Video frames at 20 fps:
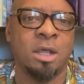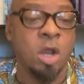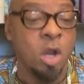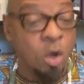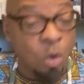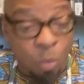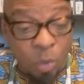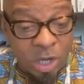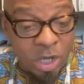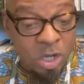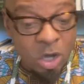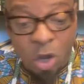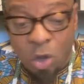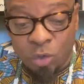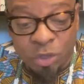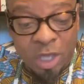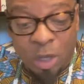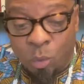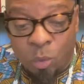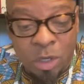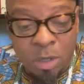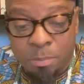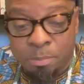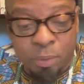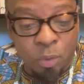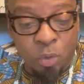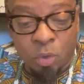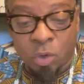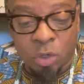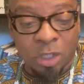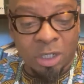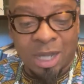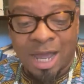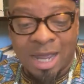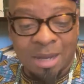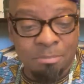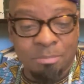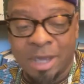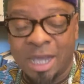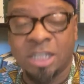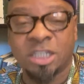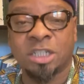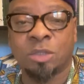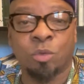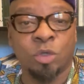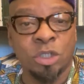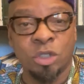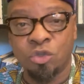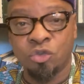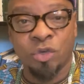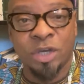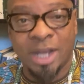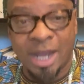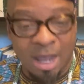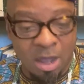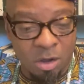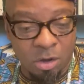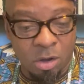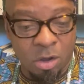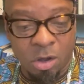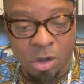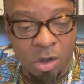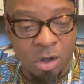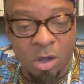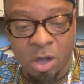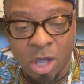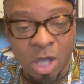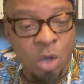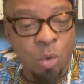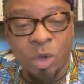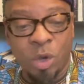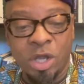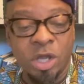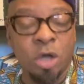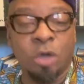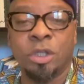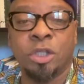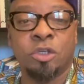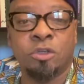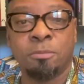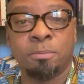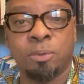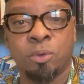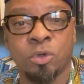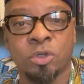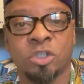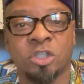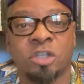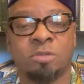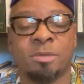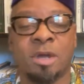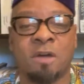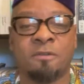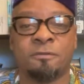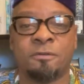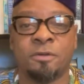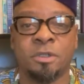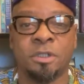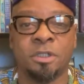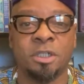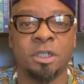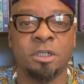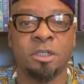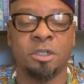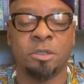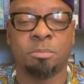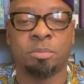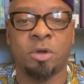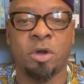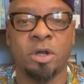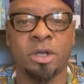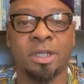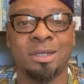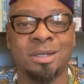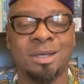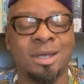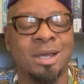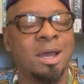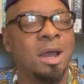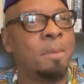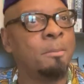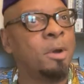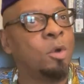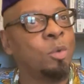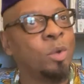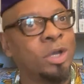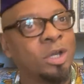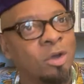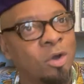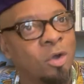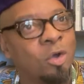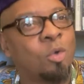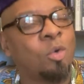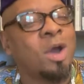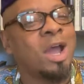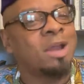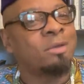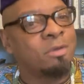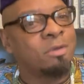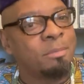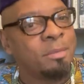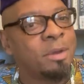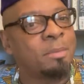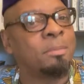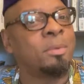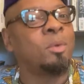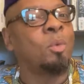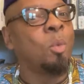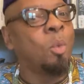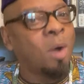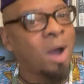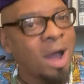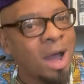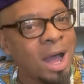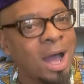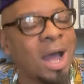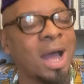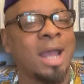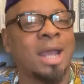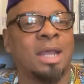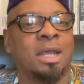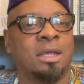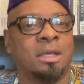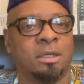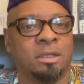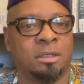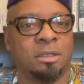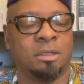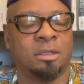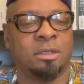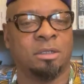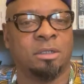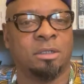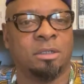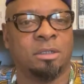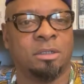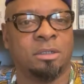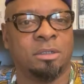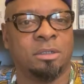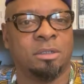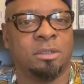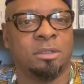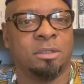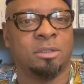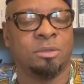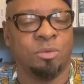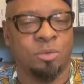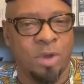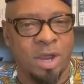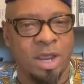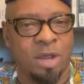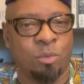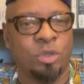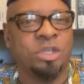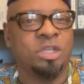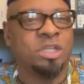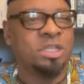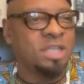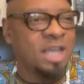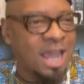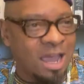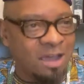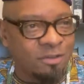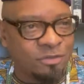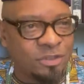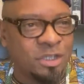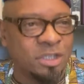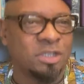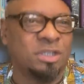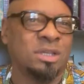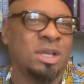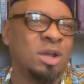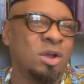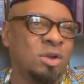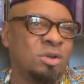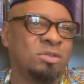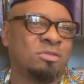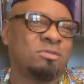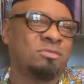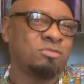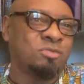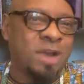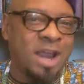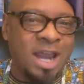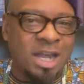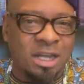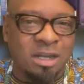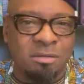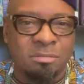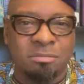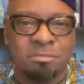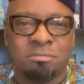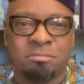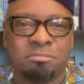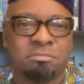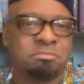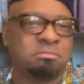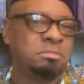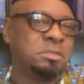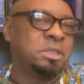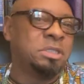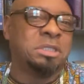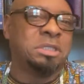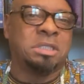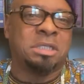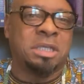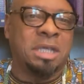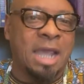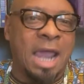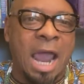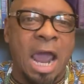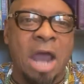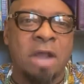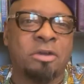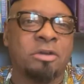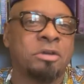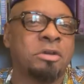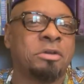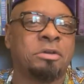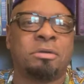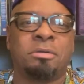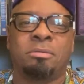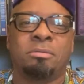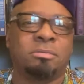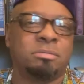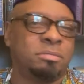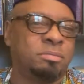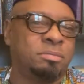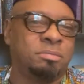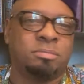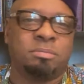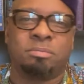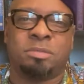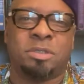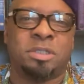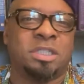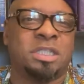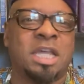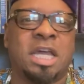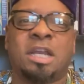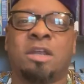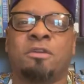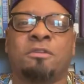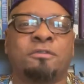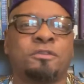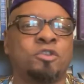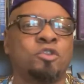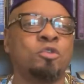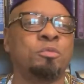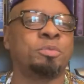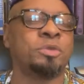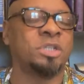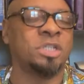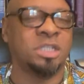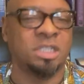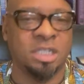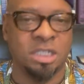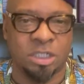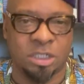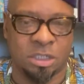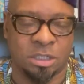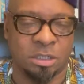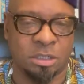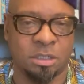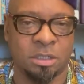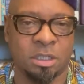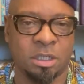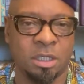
We know that we pour libation. When you drink alcohol, we know that you pour some out for the dearly departed, but we don't quite remember why, right? We just have this random, scattered set of superstitions